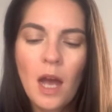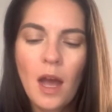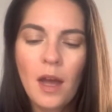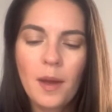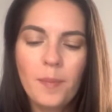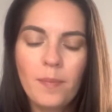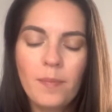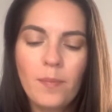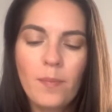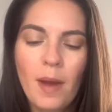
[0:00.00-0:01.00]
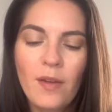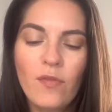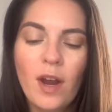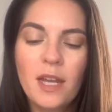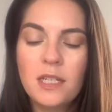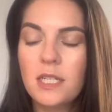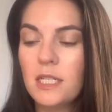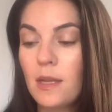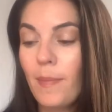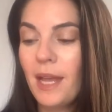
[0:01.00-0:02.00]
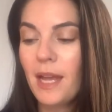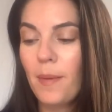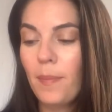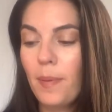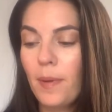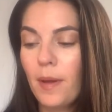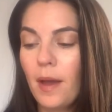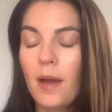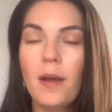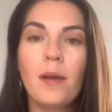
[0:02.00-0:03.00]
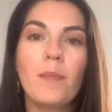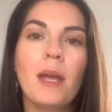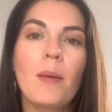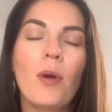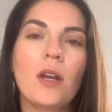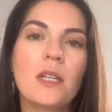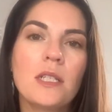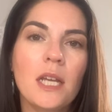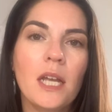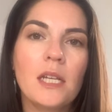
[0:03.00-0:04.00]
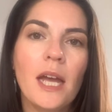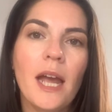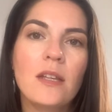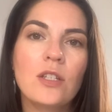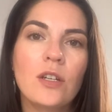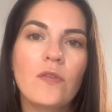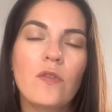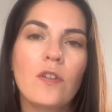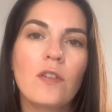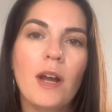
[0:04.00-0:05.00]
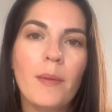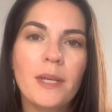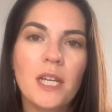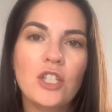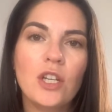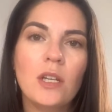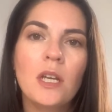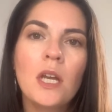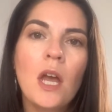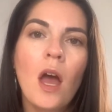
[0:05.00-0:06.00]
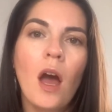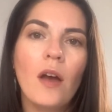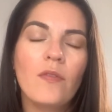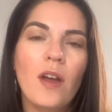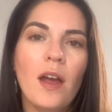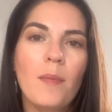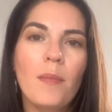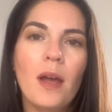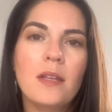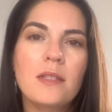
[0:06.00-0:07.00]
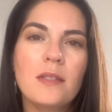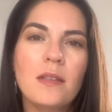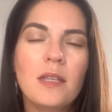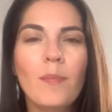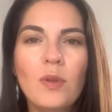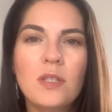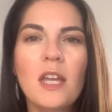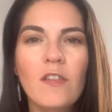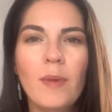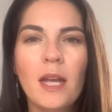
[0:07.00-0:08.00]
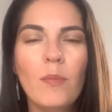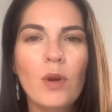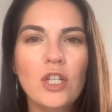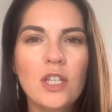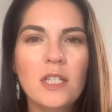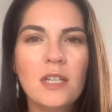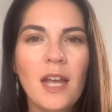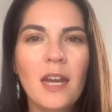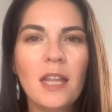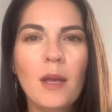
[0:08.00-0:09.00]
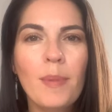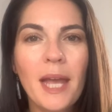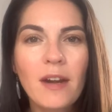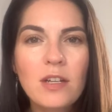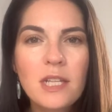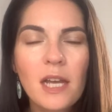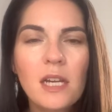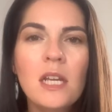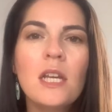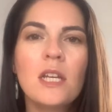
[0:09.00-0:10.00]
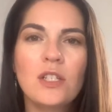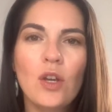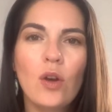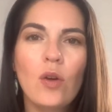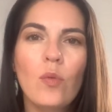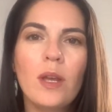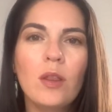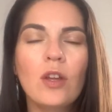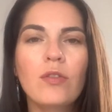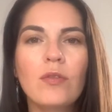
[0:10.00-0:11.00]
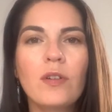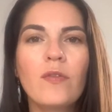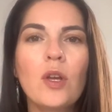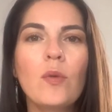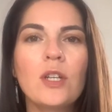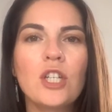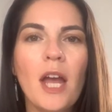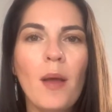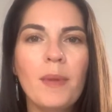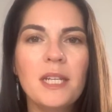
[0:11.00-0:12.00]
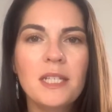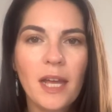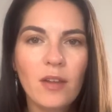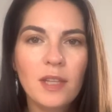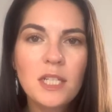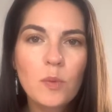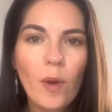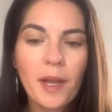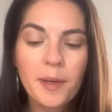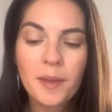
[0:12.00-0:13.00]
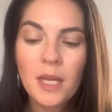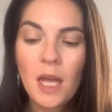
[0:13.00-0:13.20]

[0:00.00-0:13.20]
Um, my friend is a makeup uh, makeup artist, and I asked her for a recommendation of um, a simple set of makeup brushes and kind of like a beginner set. So we looked through a few and she helped me decide on this one.